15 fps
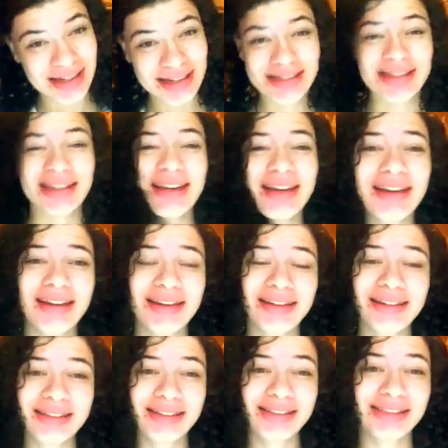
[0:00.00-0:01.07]

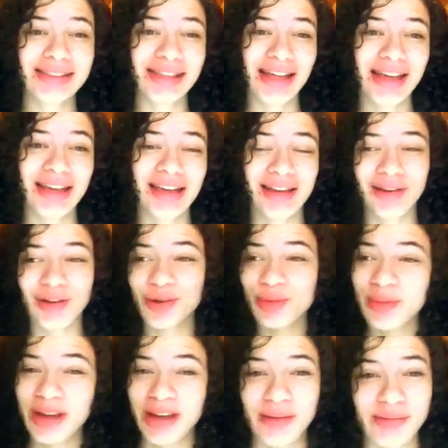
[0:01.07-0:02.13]
Today is like a no
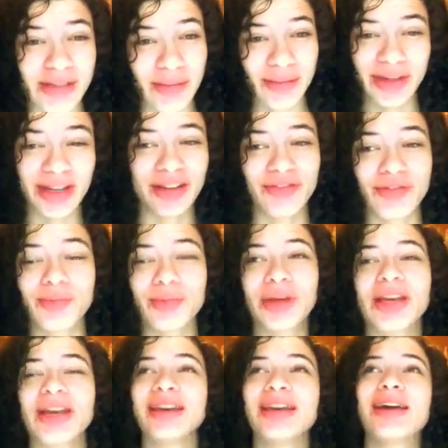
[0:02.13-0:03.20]
makeup type of day for
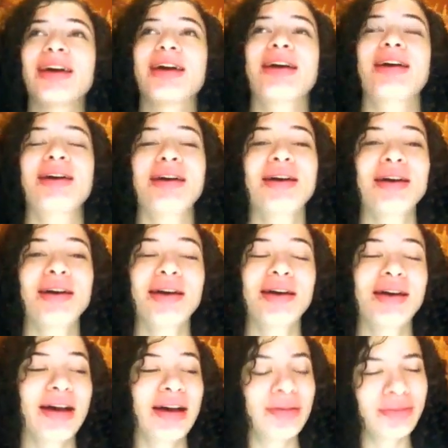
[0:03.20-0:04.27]
me.
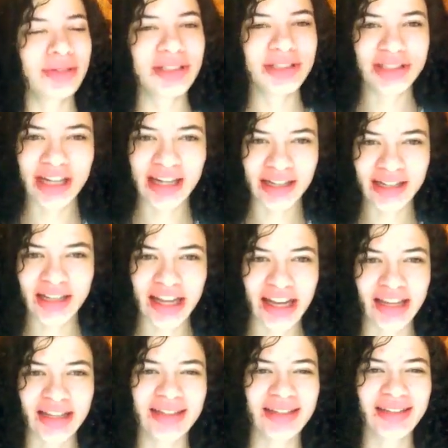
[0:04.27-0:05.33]
I wish I could
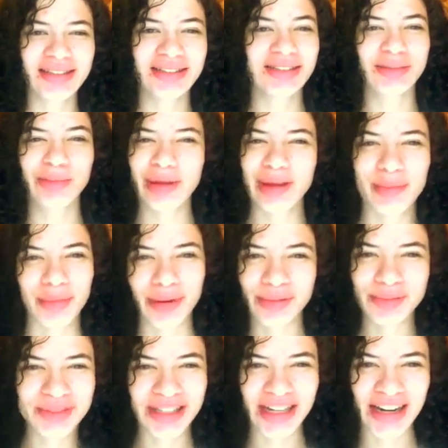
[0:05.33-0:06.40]
just be a
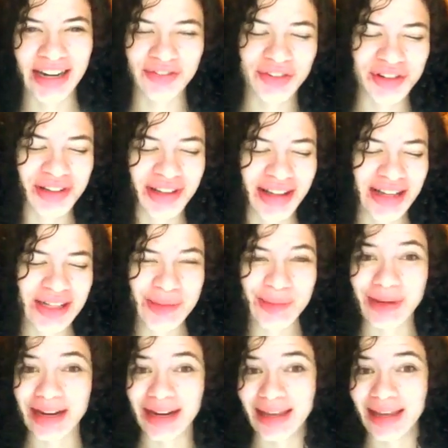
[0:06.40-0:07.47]
bum today for class,
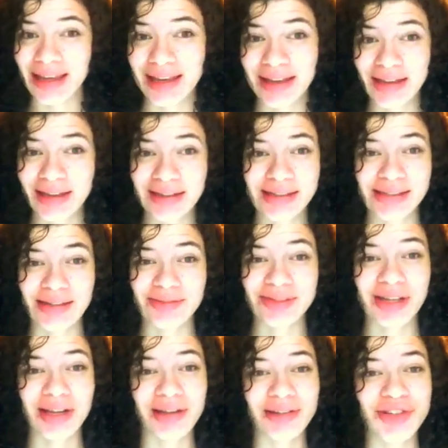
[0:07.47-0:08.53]
but I can't because I have
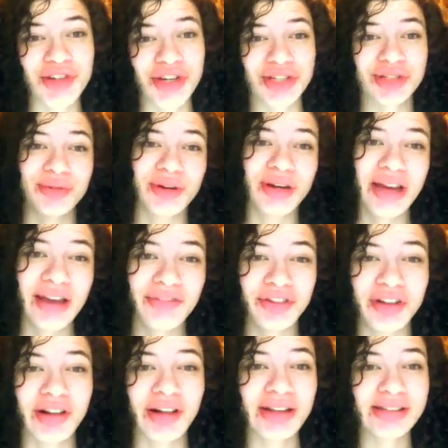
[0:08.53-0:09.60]
to straight to work after
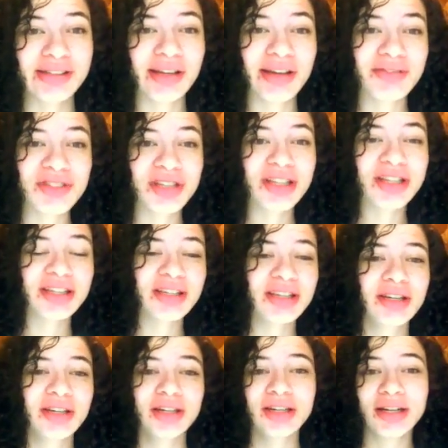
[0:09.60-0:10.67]
class, so I have to
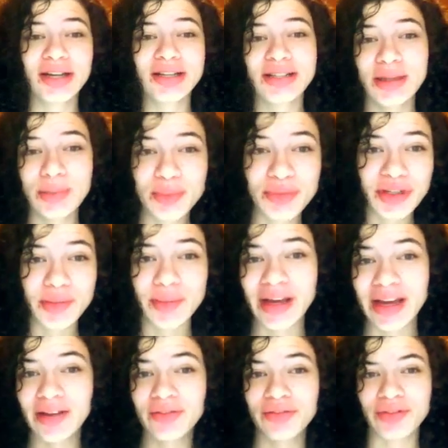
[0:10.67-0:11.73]
attempt in my
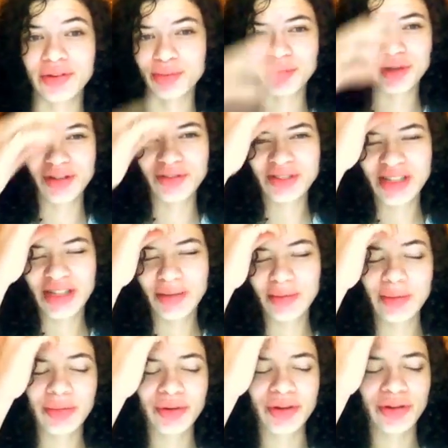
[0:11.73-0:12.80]
outfit. But I was like, I'm
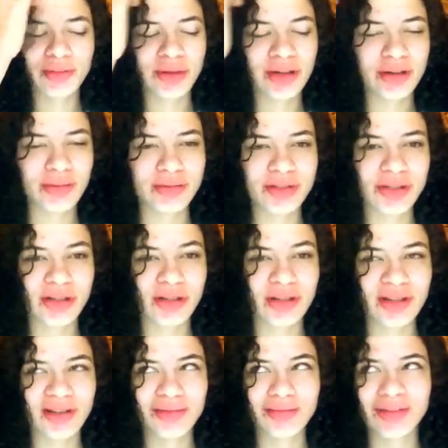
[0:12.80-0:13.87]
not putting on makeup until
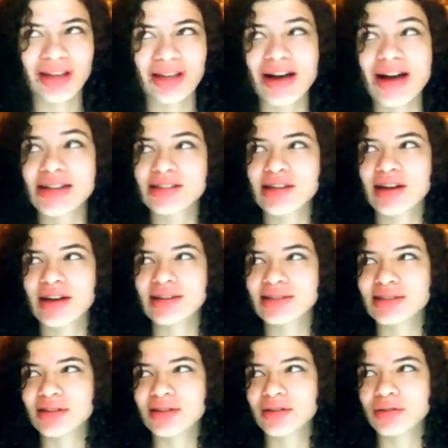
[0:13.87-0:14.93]
my last class
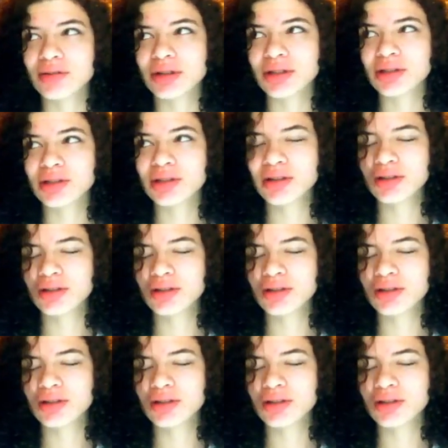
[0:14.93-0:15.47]
to go to work.